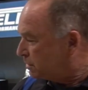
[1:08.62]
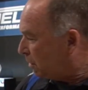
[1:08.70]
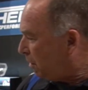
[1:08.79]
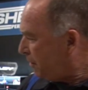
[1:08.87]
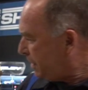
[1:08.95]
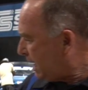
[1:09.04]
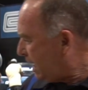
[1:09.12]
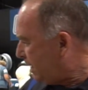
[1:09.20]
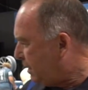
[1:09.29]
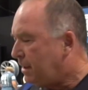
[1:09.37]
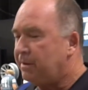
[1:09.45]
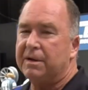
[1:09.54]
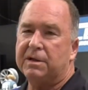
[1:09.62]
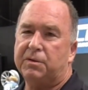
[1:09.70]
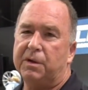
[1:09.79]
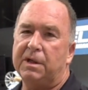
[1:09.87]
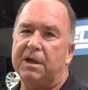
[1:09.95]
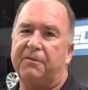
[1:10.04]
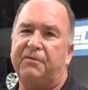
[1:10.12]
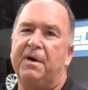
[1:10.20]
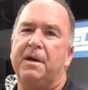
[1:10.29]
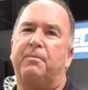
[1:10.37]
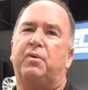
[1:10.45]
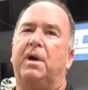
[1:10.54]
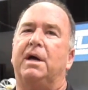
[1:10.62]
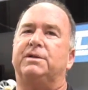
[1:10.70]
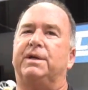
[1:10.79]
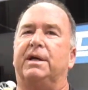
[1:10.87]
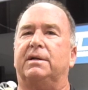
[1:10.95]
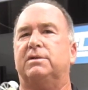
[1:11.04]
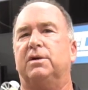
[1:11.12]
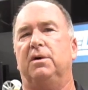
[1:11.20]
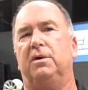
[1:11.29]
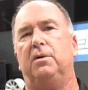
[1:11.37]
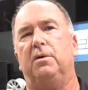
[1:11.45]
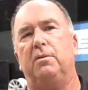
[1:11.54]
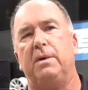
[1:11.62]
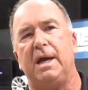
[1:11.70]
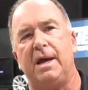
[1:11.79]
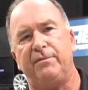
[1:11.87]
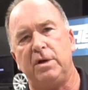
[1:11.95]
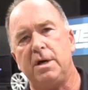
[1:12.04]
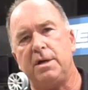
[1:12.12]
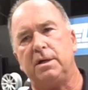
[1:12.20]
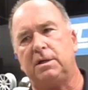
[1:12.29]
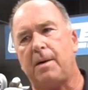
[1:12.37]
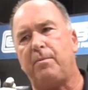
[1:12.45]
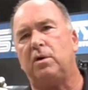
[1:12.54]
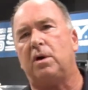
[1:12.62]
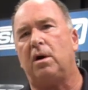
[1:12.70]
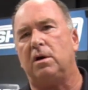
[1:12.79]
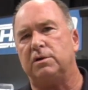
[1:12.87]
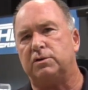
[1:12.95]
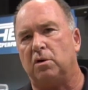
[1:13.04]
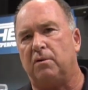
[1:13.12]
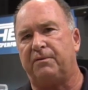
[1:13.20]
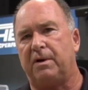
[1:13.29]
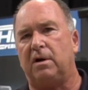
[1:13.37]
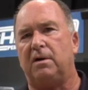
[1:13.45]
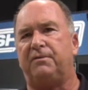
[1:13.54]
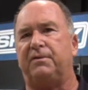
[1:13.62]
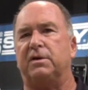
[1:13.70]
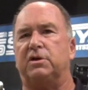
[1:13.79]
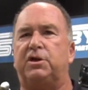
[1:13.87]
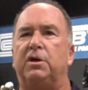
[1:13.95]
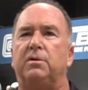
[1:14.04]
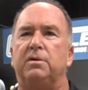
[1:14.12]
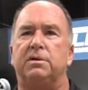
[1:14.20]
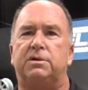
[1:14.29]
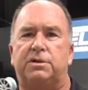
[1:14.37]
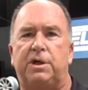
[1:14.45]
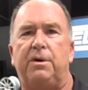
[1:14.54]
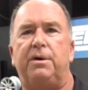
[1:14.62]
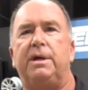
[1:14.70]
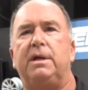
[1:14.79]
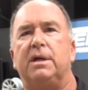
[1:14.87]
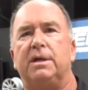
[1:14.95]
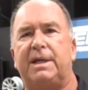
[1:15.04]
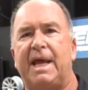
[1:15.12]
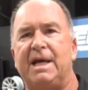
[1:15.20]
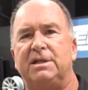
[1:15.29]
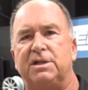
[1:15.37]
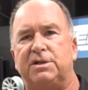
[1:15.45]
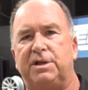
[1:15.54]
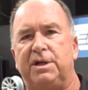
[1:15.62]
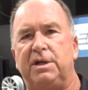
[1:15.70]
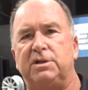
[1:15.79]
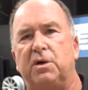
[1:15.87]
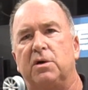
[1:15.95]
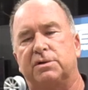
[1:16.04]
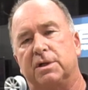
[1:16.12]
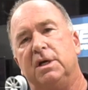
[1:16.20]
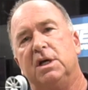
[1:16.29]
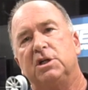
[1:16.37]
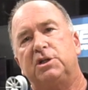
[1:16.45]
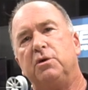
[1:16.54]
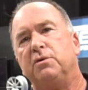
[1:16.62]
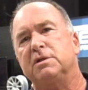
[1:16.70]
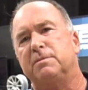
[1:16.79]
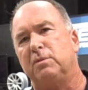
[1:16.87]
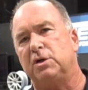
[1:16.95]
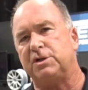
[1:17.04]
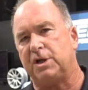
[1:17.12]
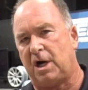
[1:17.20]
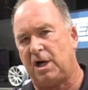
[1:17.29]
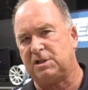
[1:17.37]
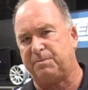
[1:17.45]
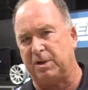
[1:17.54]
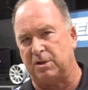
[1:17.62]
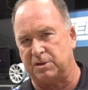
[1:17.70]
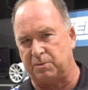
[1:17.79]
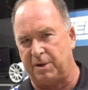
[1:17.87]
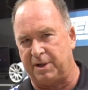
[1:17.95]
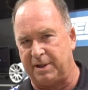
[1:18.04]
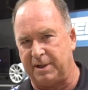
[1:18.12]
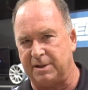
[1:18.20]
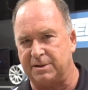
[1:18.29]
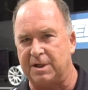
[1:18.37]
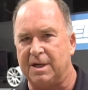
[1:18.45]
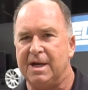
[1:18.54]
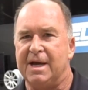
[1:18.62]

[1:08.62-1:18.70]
So what we got here is really a fun project. So we have done a couple cars so far for the Children's Charity in Kansas City. So it's the Children's Mercy Hospital is what it is.